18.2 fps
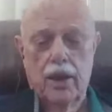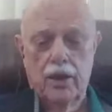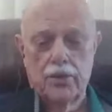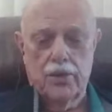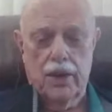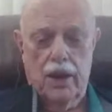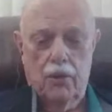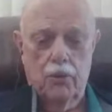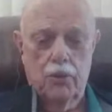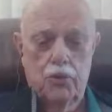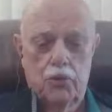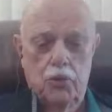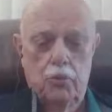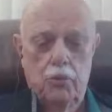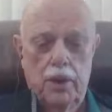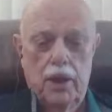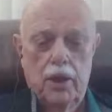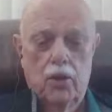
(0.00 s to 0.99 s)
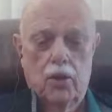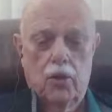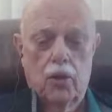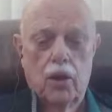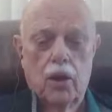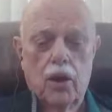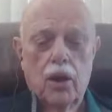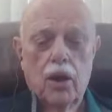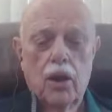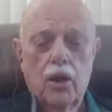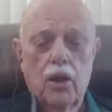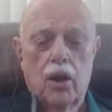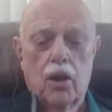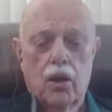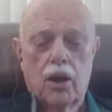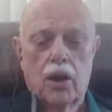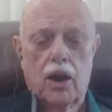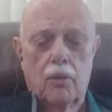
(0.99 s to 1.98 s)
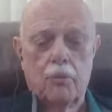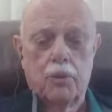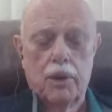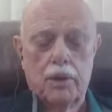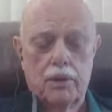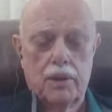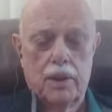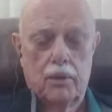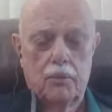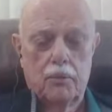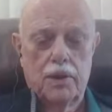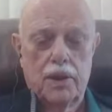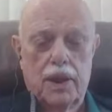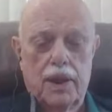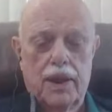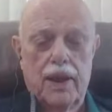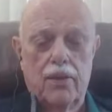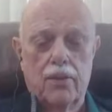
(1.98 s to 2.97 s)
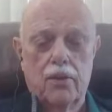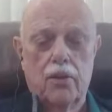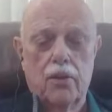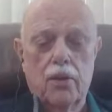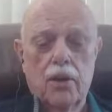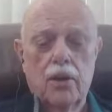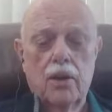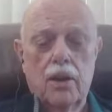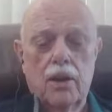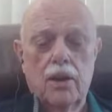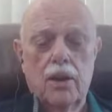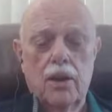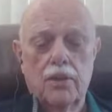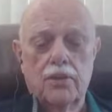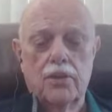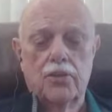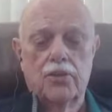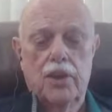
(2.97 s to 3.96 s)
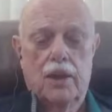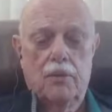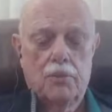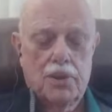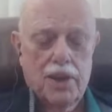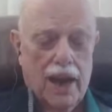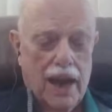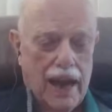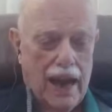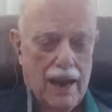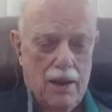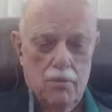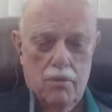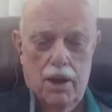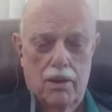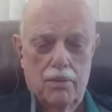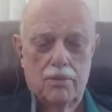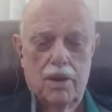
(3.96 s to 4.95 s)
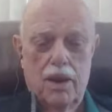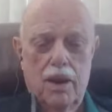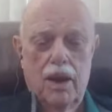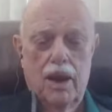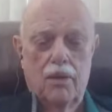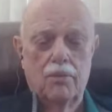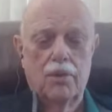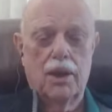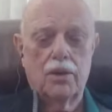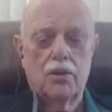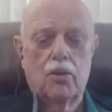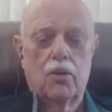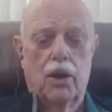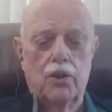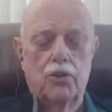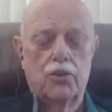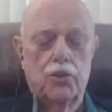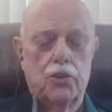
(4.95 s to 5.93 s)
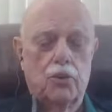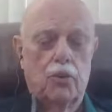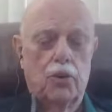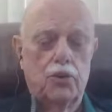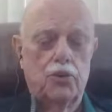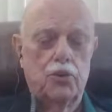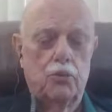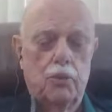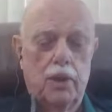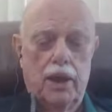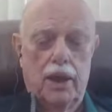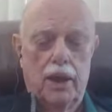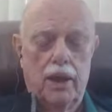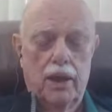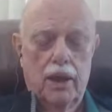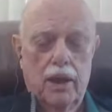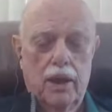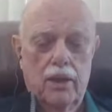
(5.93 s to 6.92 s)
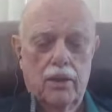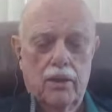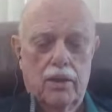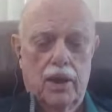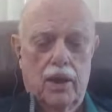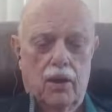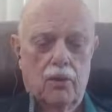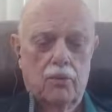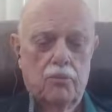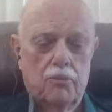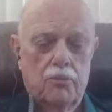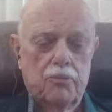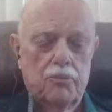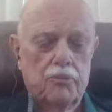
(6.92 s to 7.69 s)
Is that what you mean, or coupling them together at the same time? I'm not quite sure what you mean there.